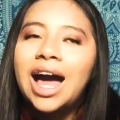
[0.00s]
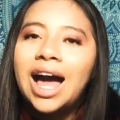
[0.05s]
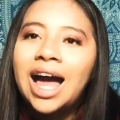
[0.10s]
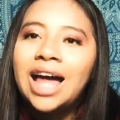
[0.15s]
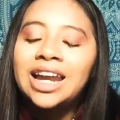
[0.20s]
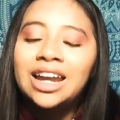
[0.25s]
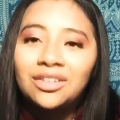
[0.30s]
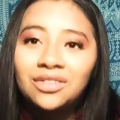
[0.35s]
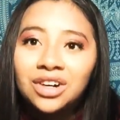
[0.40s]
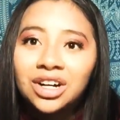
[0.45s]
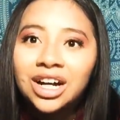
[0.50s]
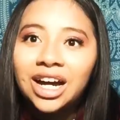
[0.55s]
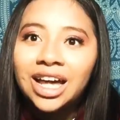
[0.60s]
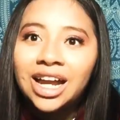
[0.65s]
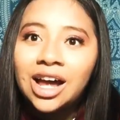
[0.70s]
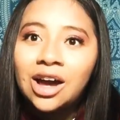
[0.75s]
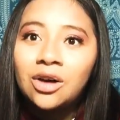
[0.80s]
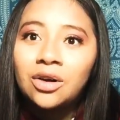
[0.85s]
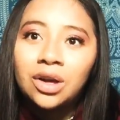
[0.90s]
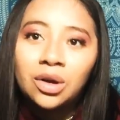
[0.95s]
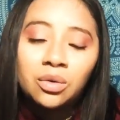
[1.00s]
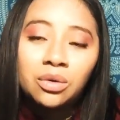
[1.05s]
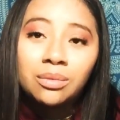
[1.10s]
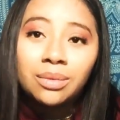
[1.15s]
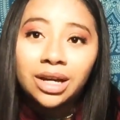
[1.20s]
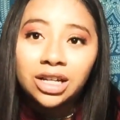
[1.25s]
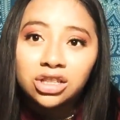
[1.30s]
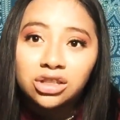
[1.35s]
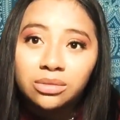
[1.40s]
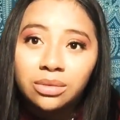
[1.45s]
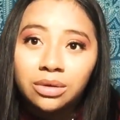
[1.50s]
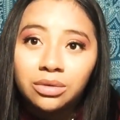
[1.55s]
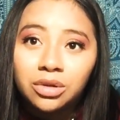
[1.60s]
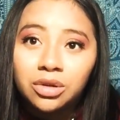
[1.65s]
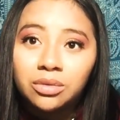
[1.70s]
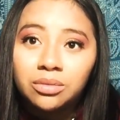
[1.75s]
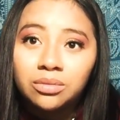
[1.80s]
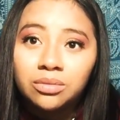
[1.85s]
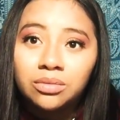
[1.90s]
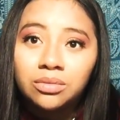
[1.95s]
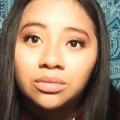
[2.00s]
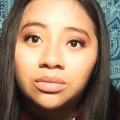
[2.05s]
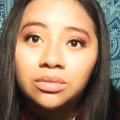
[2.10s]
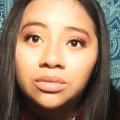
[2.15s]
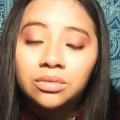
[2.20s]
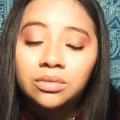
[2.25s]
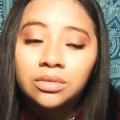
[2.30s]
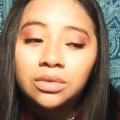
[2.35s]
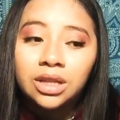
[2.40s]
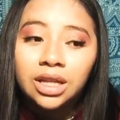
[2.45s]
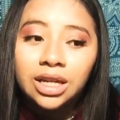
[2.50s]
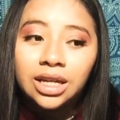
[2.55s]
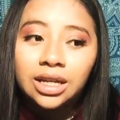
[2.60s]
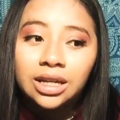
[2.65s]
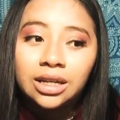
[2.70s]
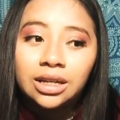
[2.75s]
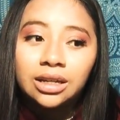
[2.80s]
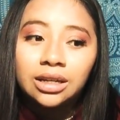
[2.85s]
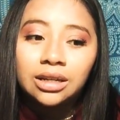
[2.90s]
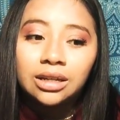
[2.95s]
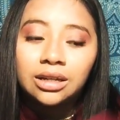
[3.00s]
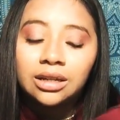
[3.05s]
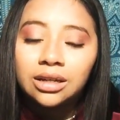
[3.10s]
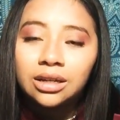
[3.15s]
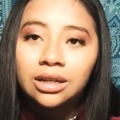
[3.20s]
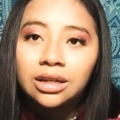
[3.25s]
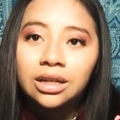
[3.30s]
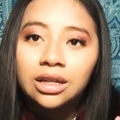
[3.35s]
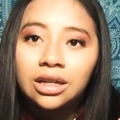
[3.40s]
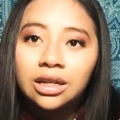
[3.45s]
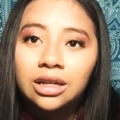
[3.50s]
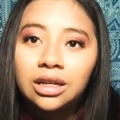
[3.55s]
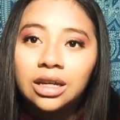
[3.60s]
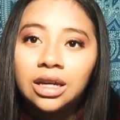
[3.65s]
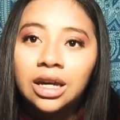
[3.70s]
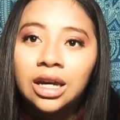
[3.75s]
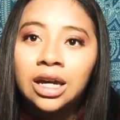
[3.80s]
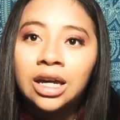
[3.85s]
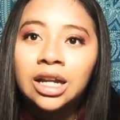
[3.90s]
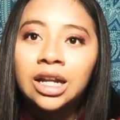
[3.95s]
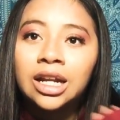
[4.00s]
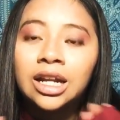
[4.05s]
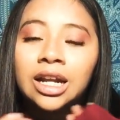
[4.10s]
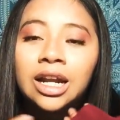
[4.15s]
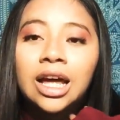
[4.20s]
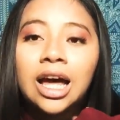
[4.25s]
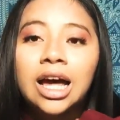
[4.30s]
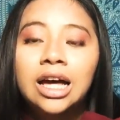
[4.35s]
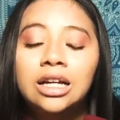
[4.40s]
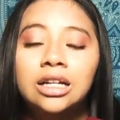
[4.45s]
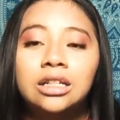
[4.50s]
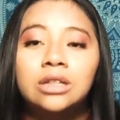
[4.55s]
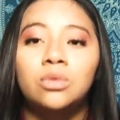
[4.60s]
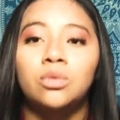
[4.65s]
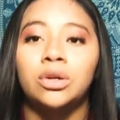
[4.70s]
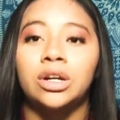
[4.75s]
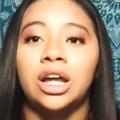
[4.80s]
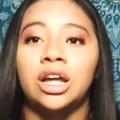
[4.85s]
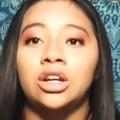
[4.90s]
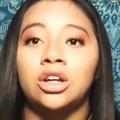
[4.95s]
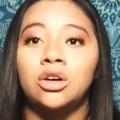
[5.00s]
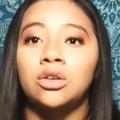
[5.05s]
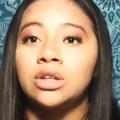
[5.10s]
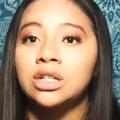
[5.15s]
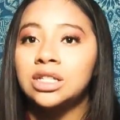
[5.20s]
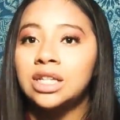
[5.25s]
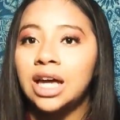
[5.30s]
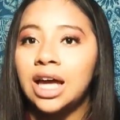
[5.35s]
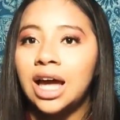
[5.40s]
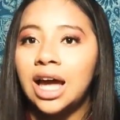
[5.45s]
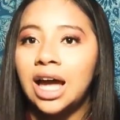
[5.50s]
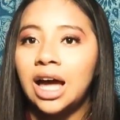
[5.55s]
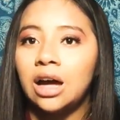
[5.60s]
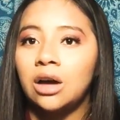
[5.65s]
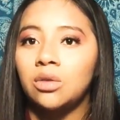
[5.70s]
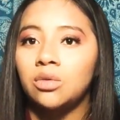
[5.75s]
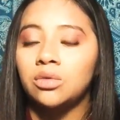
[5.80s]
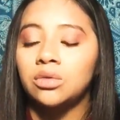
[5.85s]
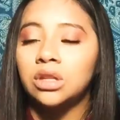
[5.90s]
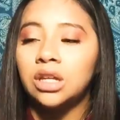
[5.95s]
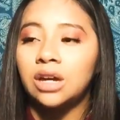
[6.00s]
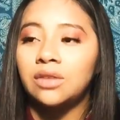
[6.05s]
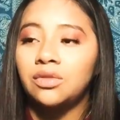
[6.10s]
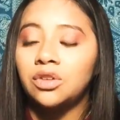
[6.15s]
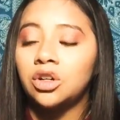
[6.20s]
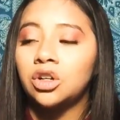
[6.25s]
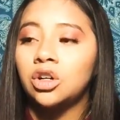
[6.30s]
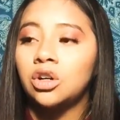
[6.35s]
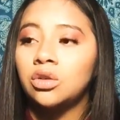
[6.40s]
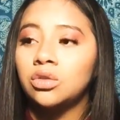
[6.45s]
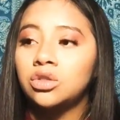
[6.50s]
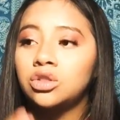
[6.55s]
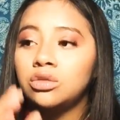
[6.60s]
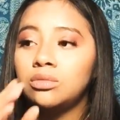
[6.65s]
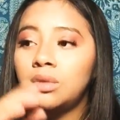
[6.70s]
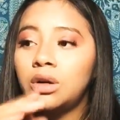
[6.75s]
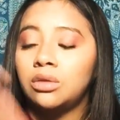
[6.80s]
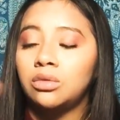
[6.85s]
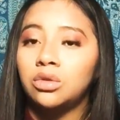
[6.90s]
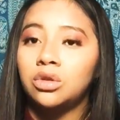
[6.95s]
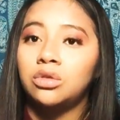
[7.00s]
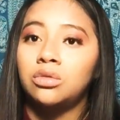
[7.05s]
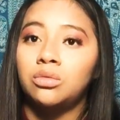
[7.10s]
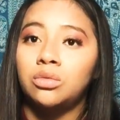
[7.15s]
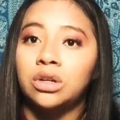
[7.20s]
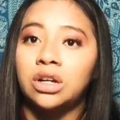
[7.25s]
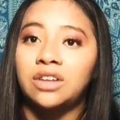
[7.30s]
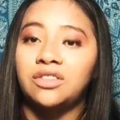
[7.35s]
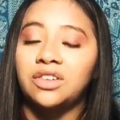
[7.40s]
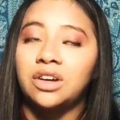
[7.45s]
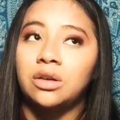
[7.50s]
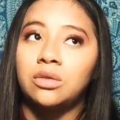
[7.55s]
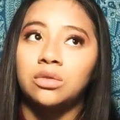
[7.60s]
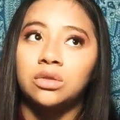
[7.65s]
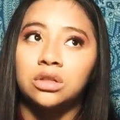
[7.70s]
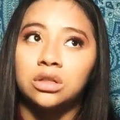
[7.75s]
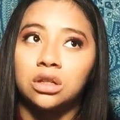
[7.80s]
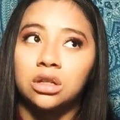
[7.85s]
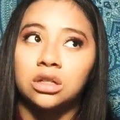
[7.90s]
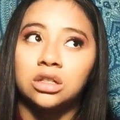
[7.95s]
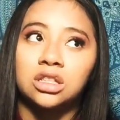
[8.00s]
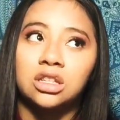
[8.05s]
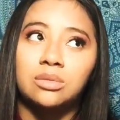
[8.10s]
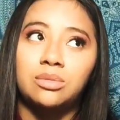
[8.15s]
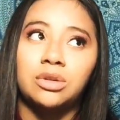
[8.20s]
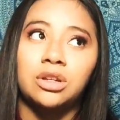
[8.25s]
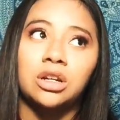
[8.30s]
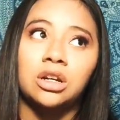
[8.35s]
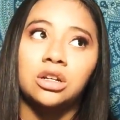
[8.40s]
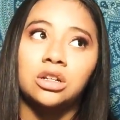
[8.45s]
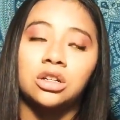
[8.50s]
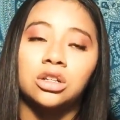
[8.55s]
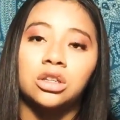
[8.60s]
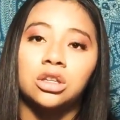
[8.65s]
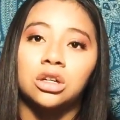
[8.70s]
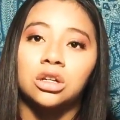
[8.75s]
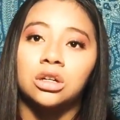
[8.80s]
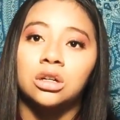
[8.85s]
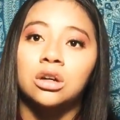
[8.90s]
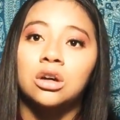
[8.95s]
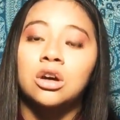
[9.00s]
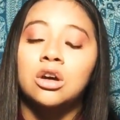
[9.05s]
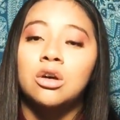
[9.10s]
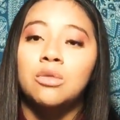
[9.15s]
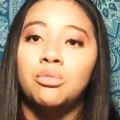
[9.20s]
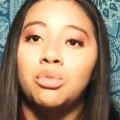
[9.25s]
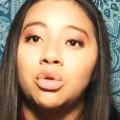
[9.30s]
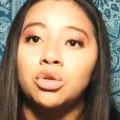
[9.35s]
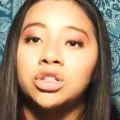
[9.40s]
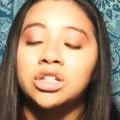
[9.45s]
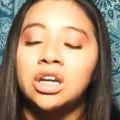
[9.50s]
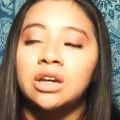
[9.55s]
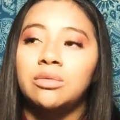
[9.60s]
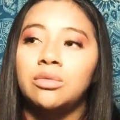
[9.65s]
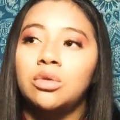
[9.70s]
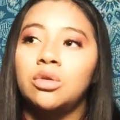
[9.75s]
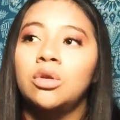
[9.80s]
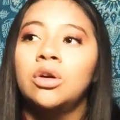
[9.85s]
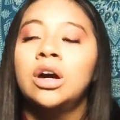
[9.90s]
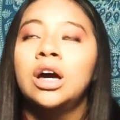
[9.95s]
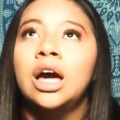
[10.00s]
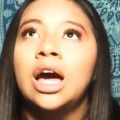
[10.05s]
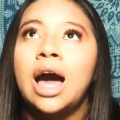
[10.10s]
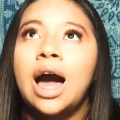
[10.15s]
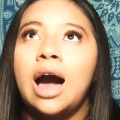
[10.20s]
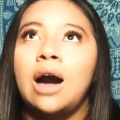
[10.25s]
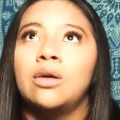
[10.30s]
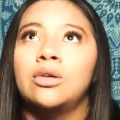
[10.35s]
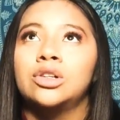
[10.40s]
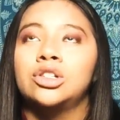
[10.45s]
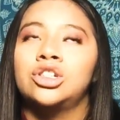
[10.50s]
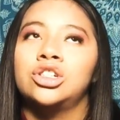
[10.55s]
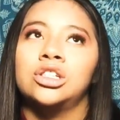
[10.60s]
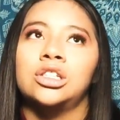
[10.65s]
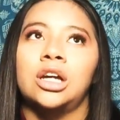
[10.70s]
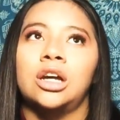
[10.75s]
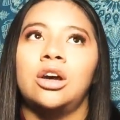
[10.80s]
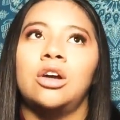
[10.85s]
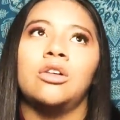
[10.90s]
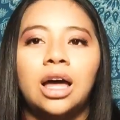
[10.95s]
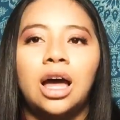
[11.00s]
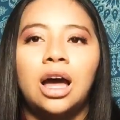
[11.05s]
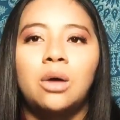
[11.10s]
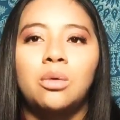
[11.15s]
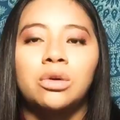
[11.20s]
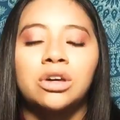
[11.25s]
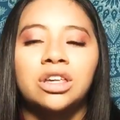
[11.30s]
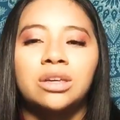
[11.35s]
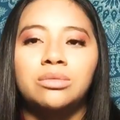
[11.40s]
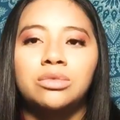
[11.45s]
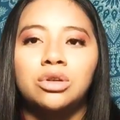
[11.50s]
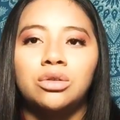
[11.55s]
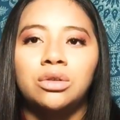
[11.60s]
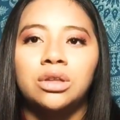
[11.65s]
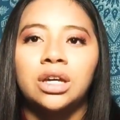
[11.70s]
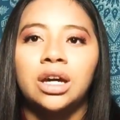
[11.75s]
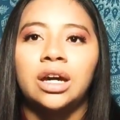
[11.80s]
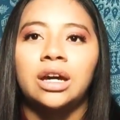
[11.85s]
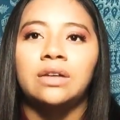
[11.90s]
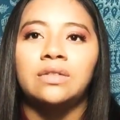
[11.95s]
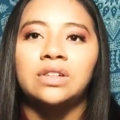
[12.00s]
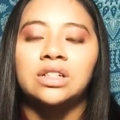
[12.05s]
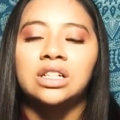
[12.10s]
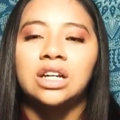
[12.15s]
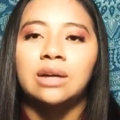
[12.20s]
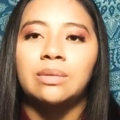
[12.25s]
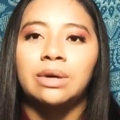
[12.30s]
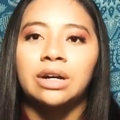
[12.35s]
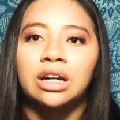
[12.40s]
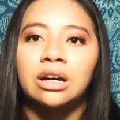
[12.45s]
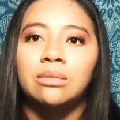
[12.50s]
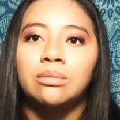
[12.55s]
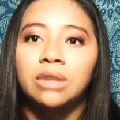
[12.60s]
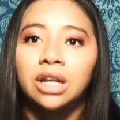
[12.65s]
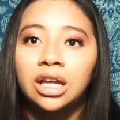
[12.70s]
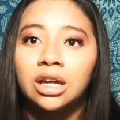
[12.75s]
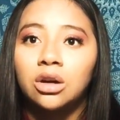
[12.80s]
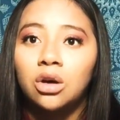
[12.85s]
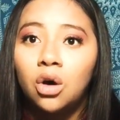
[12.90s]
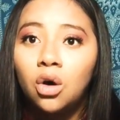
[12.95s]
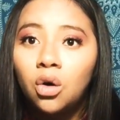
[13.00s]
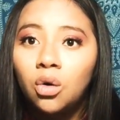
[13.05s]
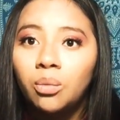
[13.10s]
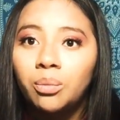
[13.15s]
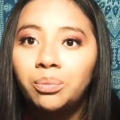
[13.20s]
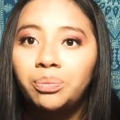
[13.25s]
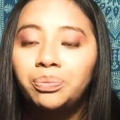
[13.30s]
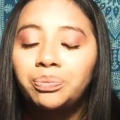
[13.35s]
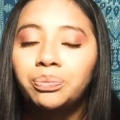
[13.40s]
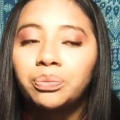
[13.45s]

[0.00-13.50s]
I never got out and went back to my room. Like, and then when I noticed that I would never go to my room whenever I was sleeping under the pool table, I was just like, I will keep doing that every time I come late home.